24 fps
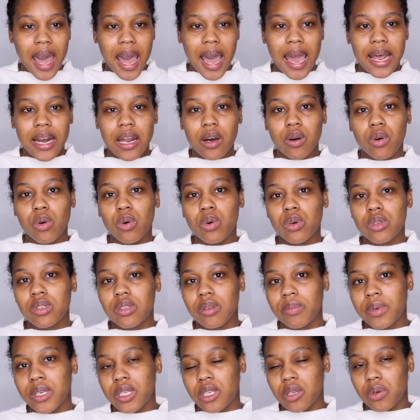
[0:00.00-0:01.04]
And I'll
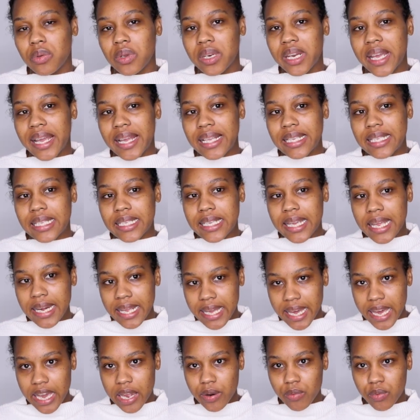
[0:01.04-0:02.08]
also be doing a
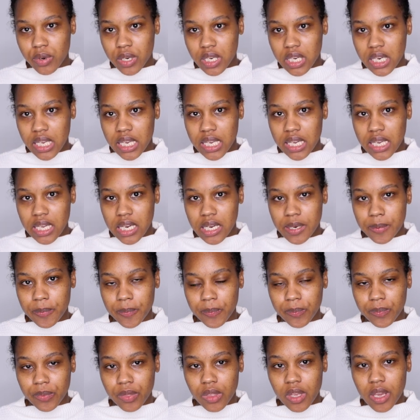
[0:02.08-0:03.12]
skincare routine
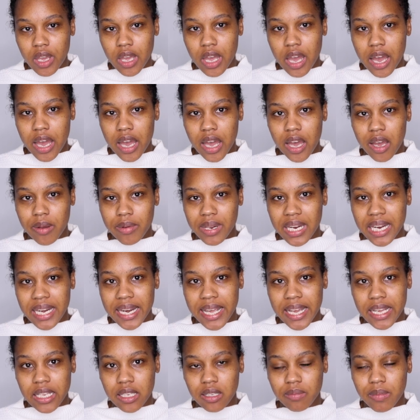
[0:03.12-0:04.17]
in the
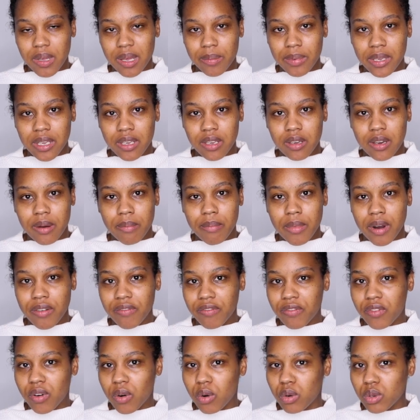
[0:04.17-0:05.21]
next maybe a
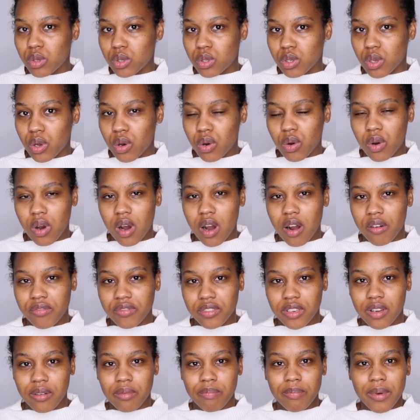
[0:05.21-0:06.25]
month or so,
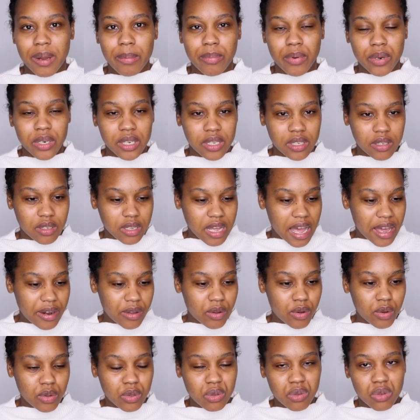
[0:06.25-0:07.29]
after my body's kind
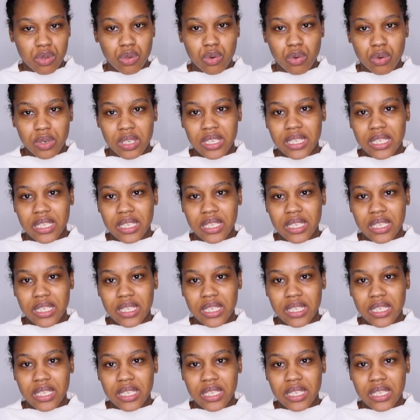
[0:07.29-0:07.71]
of got used to all the